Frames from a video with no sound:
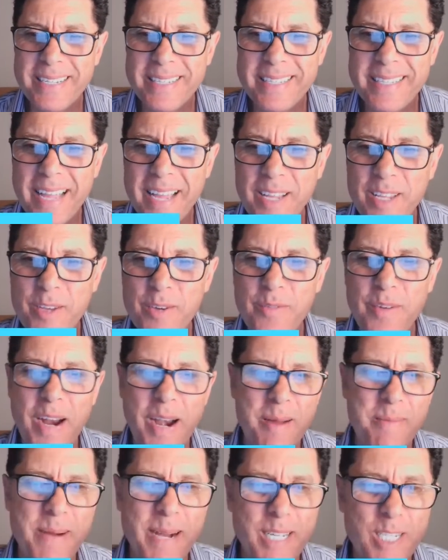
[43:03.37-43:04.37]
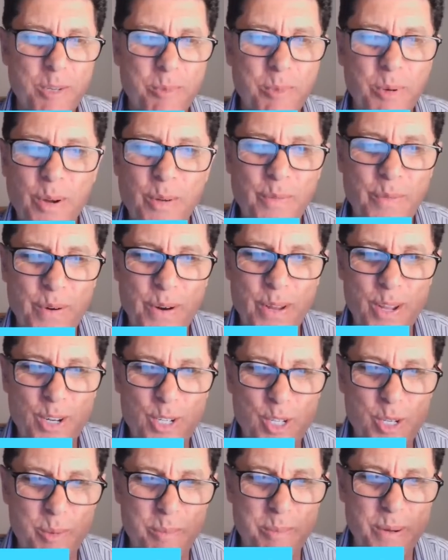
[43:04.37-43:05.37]
Thank you very much, Boone, for your
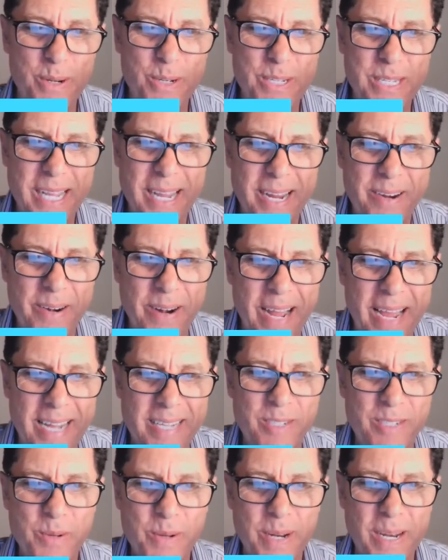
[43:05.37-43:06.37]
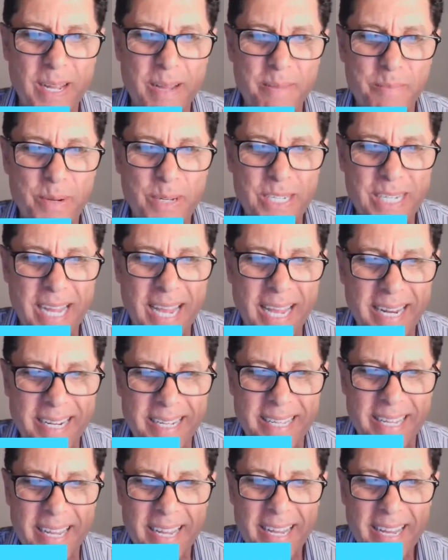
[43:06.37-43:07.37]
super sticker. I truly appreciate
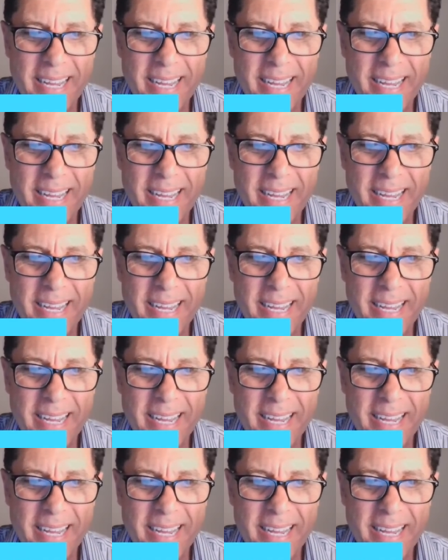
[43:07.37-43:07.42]
it.